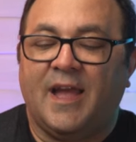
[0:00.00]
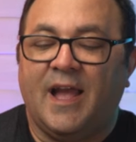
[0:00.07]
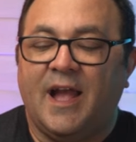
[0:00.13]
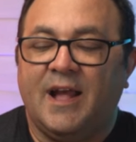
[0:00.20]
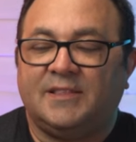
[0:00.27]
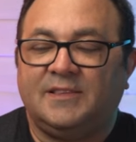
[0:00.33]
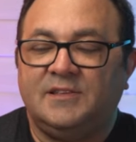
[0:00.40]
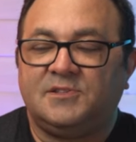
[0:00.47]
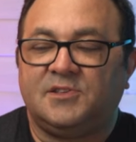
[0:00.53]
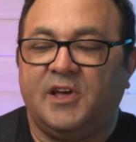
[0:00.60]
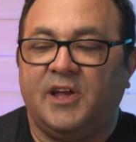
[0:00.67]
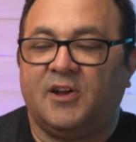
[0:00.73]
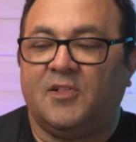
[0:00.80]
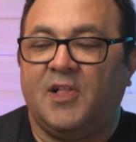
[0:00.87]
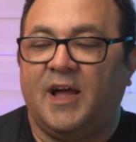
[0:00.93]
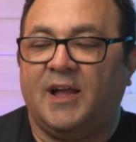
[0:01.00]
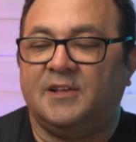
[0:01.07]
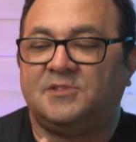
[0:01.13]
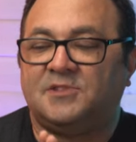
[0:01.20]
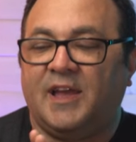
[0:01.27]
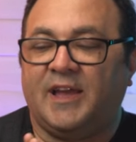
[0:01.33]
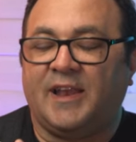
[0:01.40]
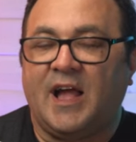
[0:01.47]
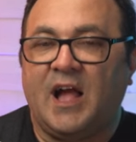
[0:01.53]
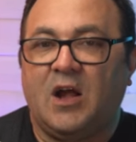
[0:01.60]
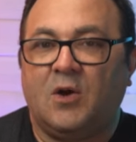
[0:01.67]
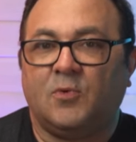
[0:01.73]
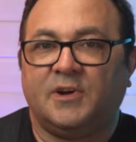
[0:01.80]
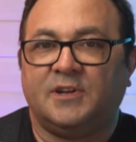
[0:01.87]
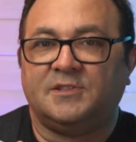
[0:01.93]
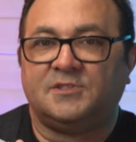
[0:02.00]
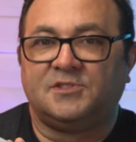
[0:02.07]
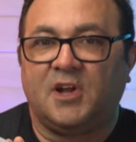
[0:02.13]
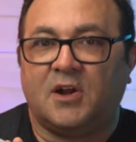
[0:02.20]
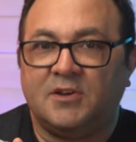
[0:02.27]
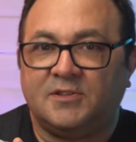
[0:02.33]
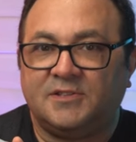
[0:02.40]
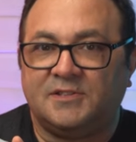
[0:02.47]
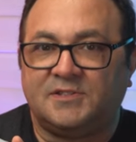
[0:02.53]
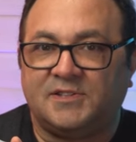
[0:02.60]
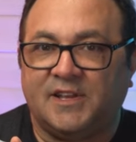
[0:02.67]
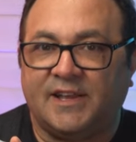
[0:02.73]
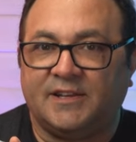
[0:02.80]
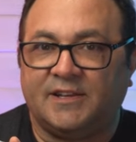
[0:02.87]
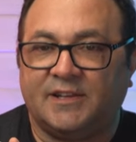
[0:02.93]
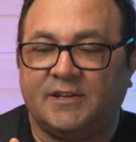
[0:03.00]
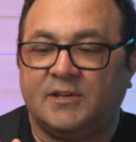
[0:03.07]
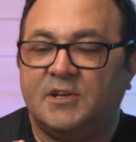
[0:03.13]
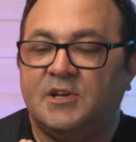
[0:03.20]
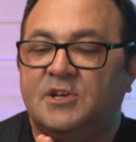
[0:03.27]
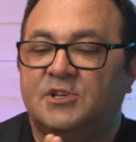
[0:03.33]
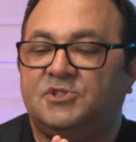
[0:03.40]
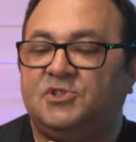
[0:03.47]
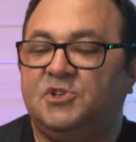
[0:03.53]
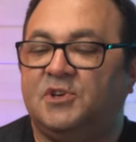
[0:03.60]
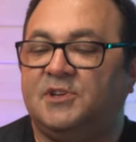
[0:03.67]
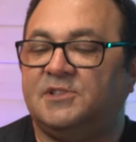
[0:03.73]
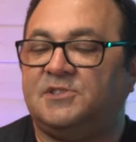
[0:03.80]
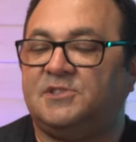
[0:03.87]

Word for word: at these layer lines and how we're going to start this sanding, so you can